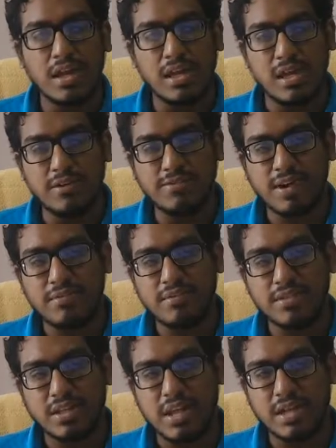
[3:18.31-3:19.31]
E5
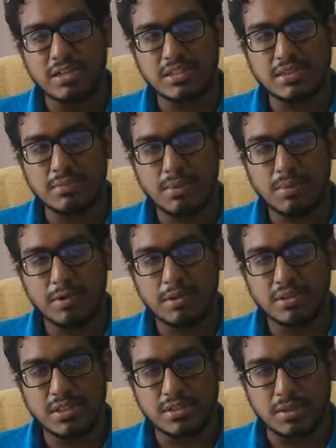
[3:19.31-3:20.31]
is inaccessible
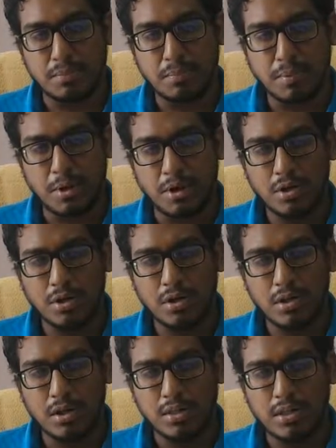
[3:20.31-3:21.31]
because there's a pawn
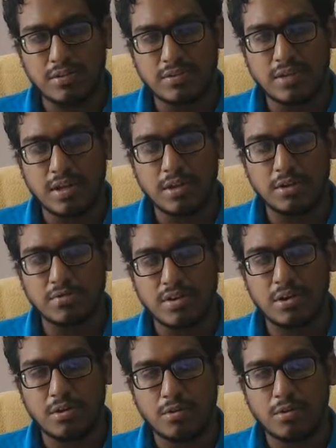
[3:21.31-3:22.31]
that's kind of
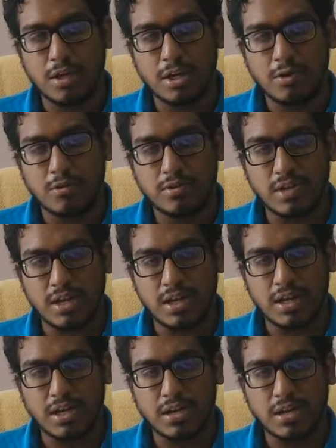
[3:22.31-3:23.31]
controlling and also the
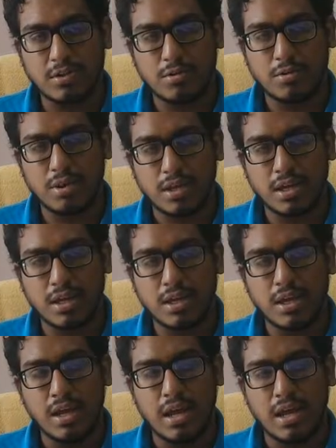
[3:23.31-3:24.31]
knight controlling
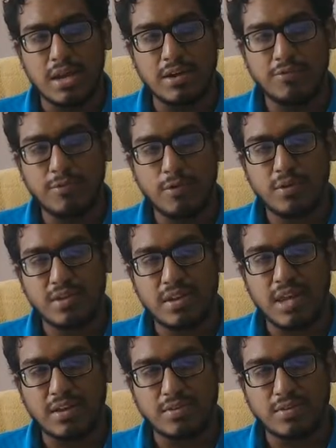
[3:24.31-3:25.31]
it. And f4 is
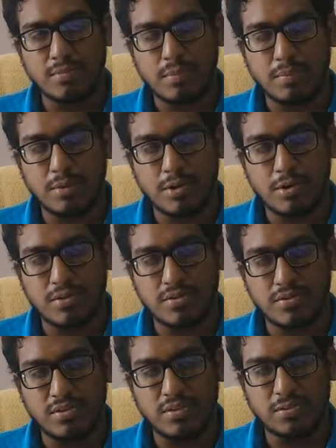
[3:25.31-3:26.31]
inaccessible because
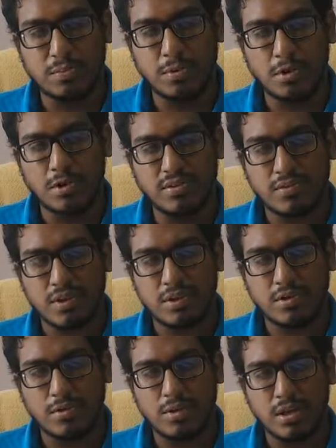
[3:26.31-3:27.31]
this pawn is
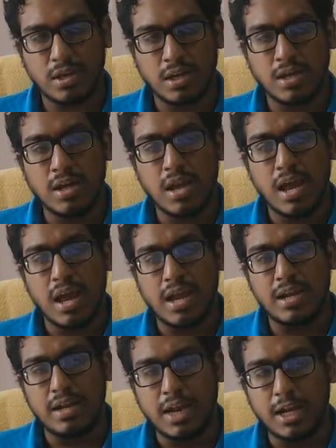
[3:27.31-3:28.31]
controlling it.
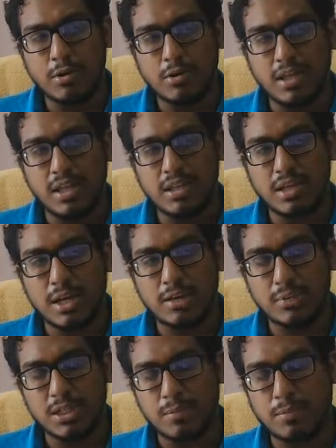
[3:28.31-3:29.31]
And knight on e3
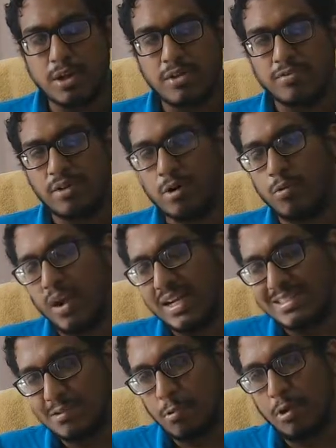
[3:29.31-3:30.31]
and bishop on f5 are
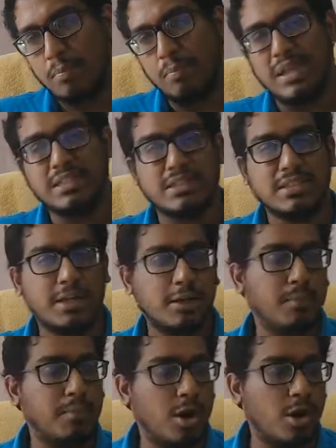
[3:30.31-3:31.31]
white's own pieces that
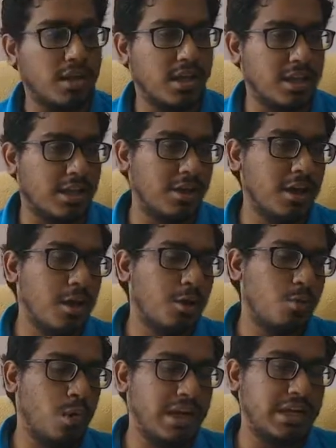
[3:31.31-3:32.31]
are blocking the
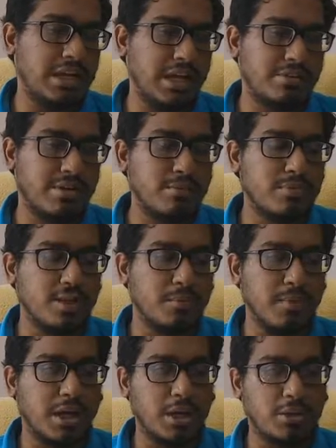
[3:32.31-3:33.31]
white king from
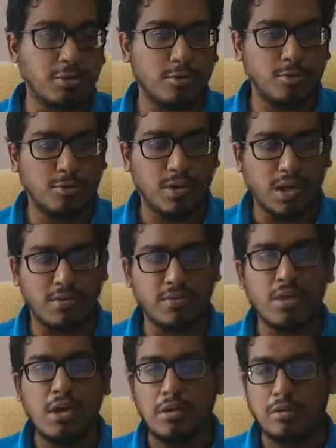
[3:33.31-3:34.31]
stepping into those squares.
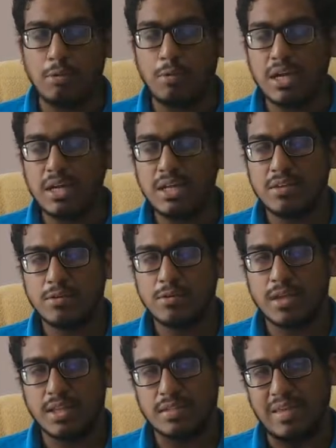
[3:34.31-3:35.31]
So the only
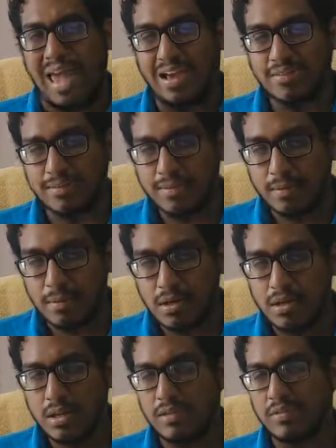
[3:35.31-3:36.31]
square that's
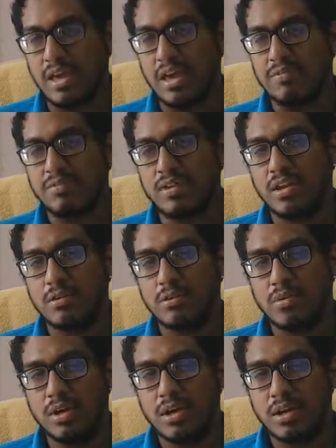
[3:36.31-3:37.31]
accessible is the f3
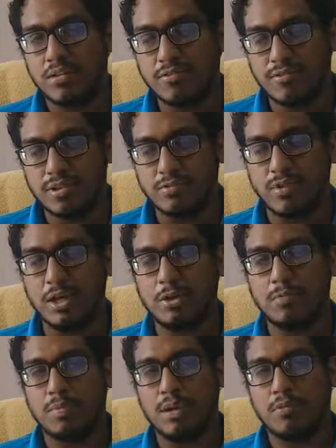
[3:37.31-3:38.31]
square. If it's white
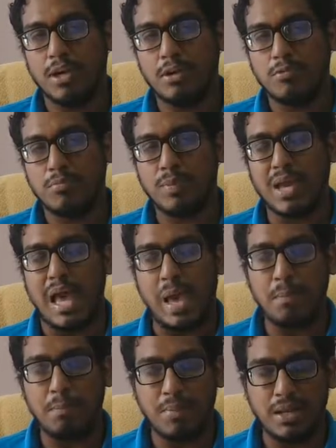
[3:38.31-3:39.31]
to play, white would be
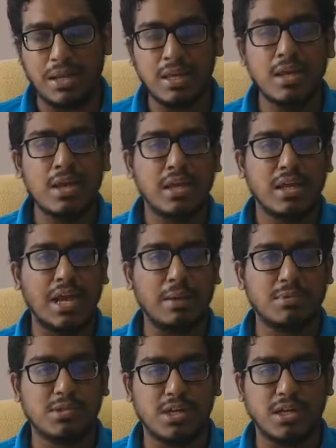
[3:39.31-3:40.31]
happily
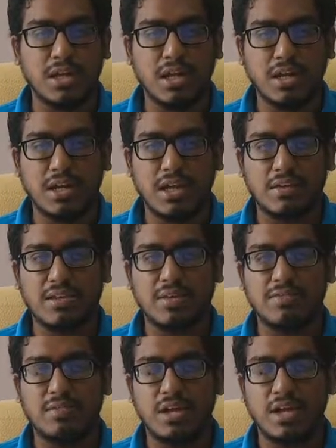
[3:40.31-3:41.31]
capturing king takes
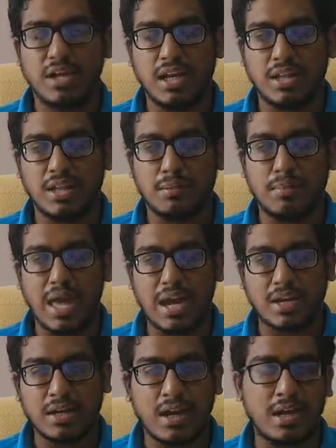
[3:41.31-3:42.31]
f3 and take the
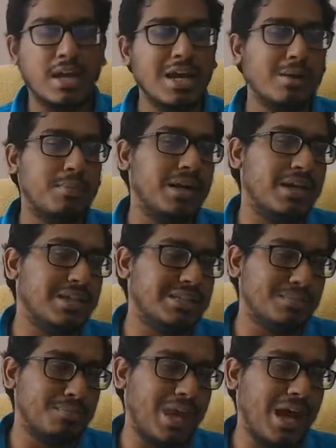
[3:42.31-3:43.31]
black knight, but
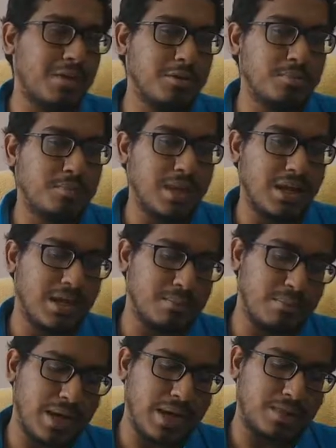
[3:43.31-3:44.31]
it's black to play
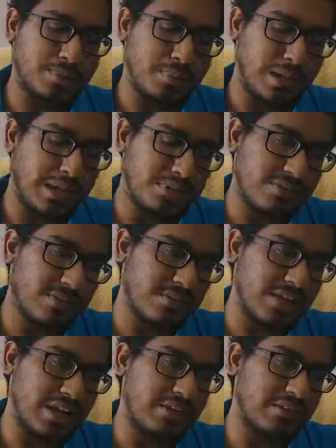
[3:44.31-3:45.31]
and black plays
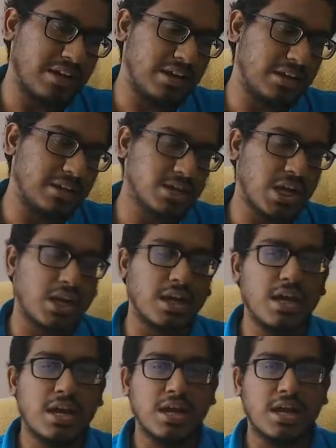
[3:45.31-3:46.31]
this nice little
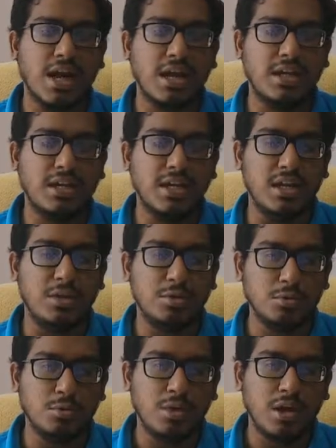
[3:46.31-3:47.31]
check, knight
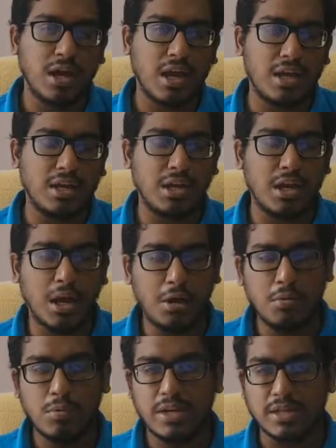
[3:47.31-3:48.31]
d2, and
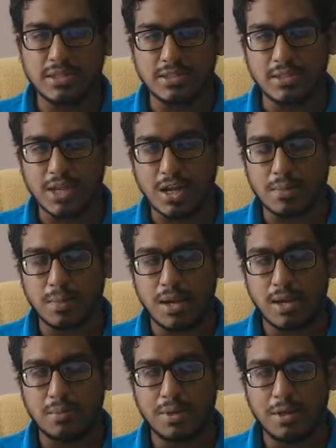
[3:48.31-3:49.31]
now it's a
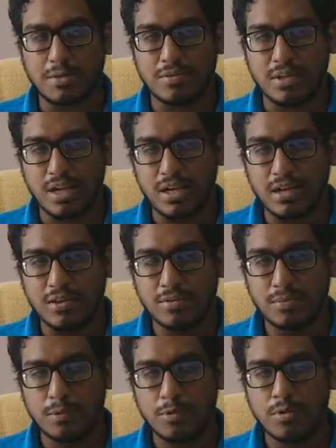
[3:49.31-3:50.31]
checkmate because the knight has
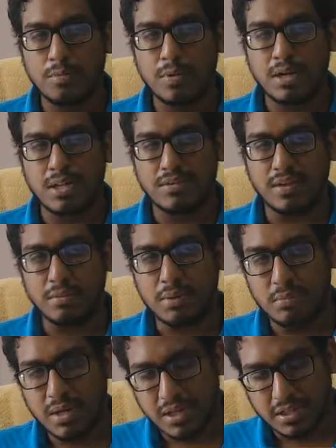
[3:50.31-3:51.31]
moved, but at the same
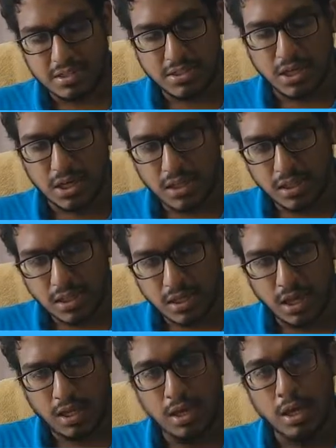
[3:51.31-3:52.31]
time knight is checking the
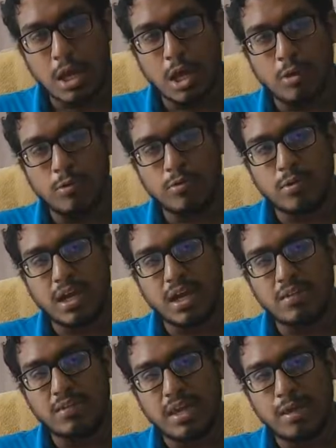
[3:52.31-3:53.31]
king, and also
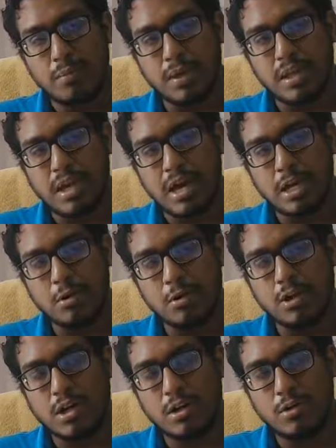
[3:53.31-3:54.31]
knight is keeping an eye
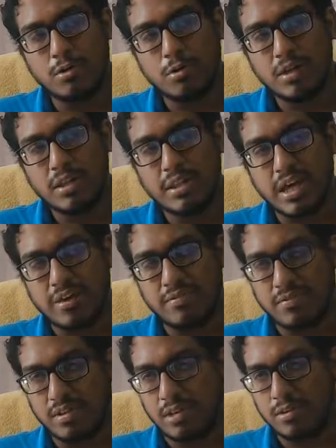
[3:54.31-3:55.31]
on controlling the
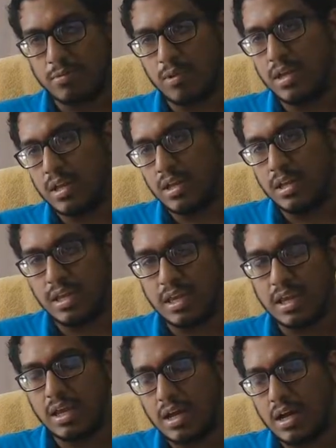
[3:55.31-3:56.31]
f3 square, and the
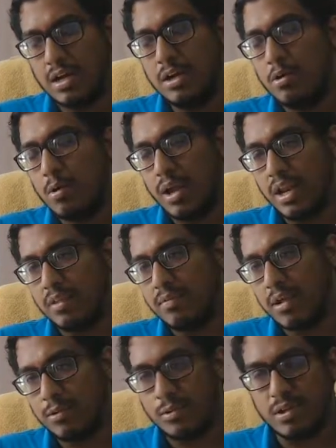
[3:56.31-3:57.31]
king can't go
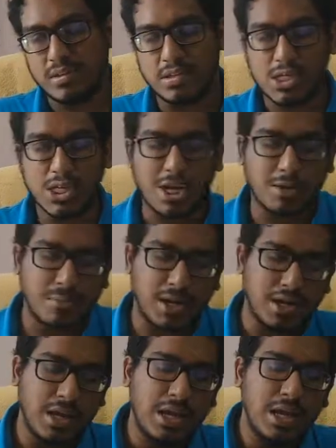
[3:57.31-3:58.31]
anywhere, so it's a checkmate.